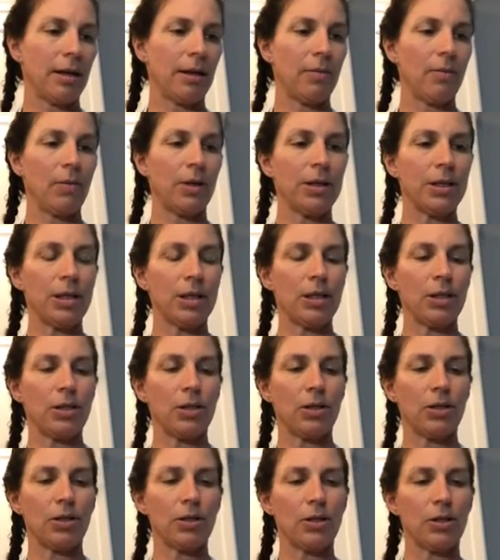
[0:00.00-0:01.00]
And once it
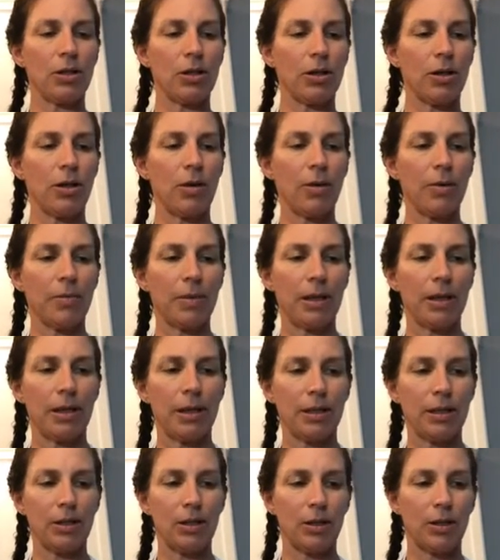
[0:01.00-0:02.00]
starts to go, I'm
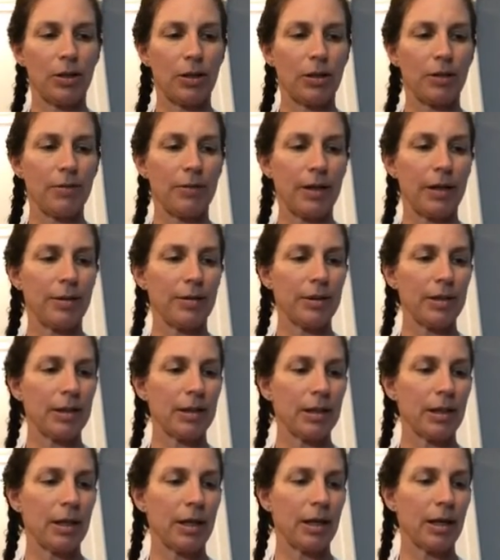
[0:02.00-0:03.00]
going to stir it around
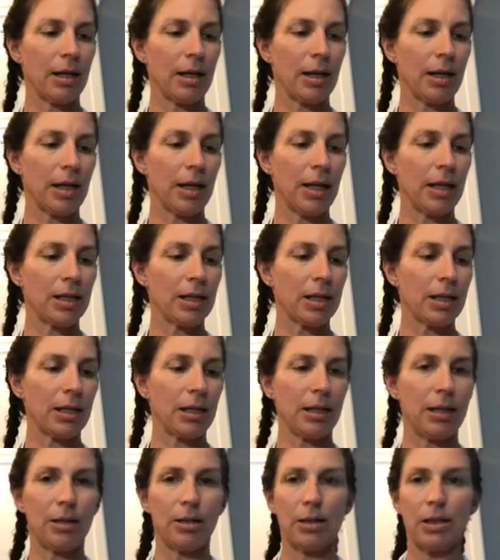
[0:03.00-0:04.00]

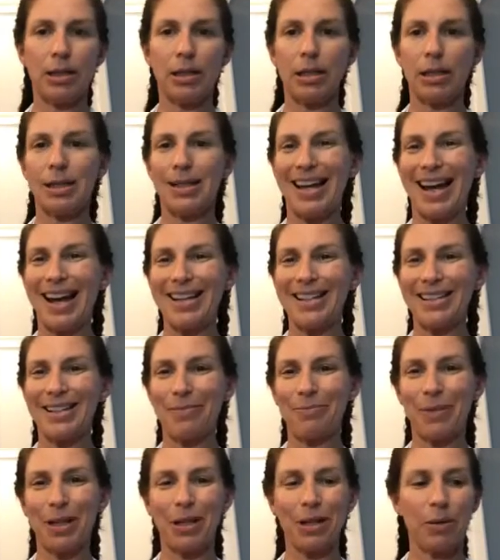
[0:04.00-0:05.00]
occasionally. This is not
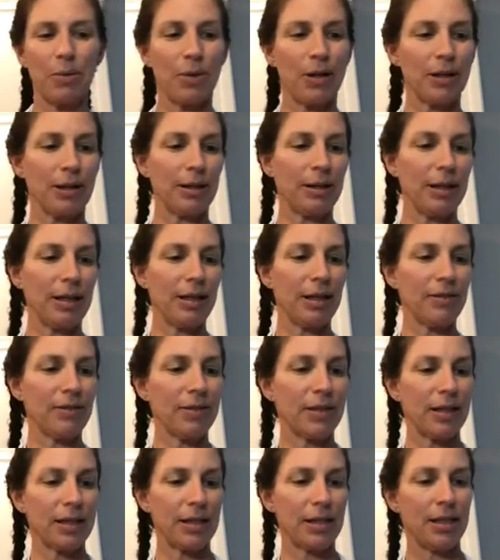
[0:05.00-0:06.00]
something you want to leave
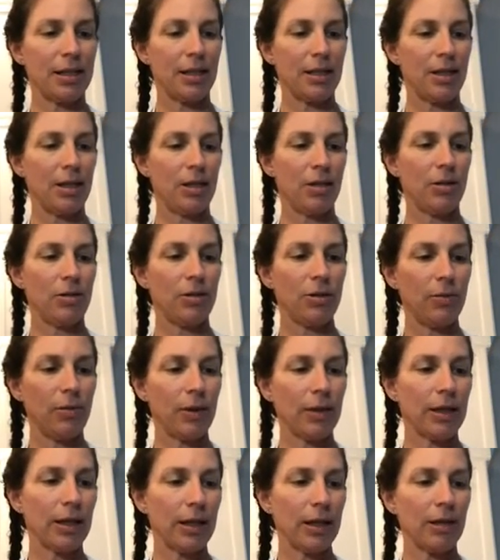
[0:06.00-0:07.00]
because you do
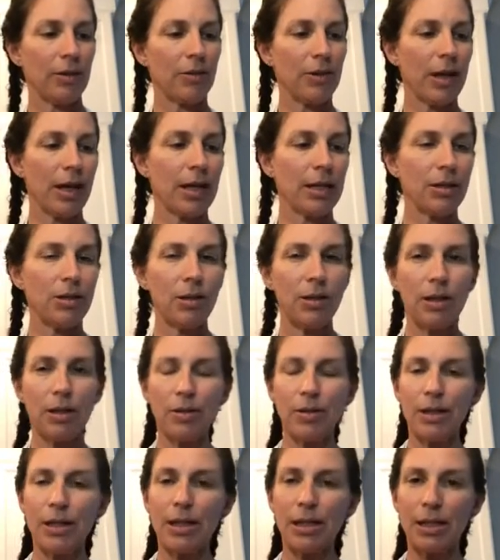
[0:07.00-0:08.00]
want to hear that. Do you hear the